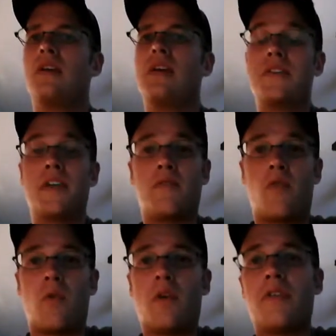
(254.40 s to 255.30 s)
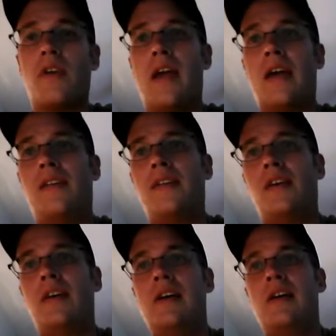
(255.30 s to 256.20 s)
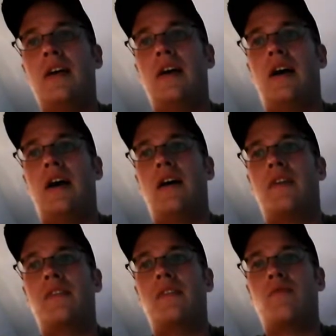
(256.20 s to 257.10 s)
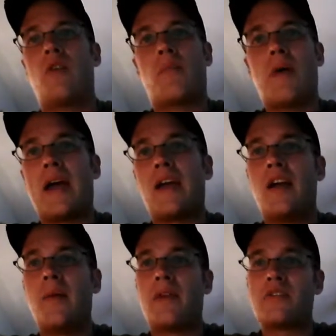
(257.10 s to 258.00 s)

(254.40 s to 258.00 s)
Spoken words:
Fort Worth, and we were packing up,